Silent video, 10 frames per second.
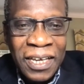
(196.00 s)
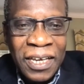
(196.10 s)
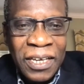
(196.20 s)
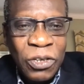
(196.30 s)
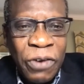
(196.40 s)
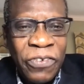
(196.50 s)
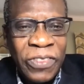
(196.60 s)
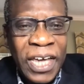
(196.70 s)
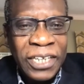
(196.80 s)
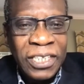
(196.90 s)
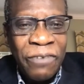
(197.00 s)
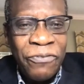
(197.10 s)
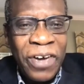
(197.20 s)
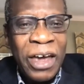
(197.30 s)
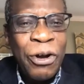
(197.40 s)
So if there's a
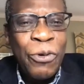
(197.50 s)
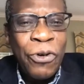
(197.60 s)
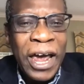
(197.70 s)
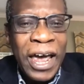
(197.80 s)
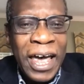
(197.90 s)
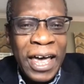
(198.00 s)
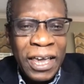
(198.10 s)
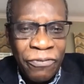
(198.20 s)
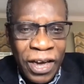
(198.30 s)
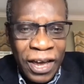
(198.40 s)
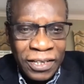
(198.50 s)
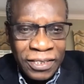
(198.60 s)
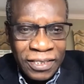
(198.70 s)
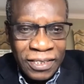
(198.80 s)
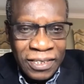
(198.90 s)
very rare
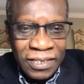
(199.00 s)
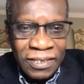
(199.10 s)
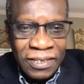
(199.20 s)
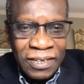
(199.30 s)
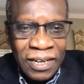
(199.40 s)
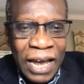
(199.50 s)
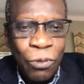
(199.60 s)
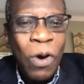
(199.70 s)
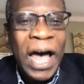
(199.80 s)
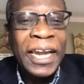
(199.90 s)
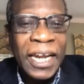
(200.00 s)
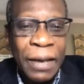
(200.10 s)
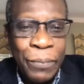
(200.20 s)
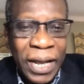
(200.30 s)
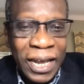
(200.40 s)
event, like one in a
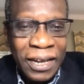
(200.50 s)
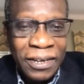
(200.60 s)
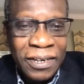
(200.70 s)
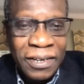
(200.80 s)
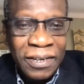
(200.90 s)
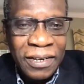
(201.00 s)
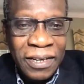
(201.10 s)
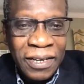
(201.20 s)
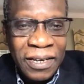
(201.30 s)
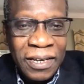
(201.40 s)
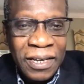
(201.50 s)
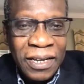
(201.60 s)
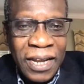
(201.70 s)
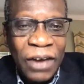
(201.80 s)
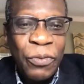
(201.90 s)
million,
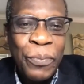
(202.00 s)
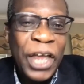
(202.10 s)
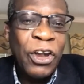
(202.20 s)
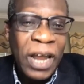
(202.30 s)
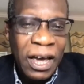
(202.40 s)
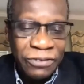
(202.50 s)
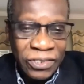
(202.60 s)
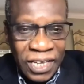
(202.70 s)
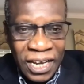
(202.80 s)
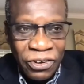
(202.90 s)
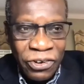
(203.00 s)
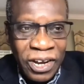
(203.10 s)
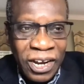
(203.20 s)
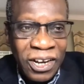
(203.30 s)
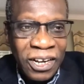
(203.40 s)
that you may not have seen during
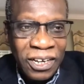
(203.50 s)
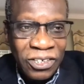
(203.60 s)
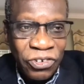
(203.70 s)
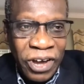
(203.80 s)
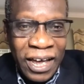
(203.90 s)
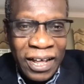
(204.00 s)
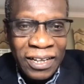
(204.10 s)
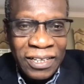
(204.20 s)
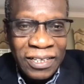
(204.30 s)
the clinical trial,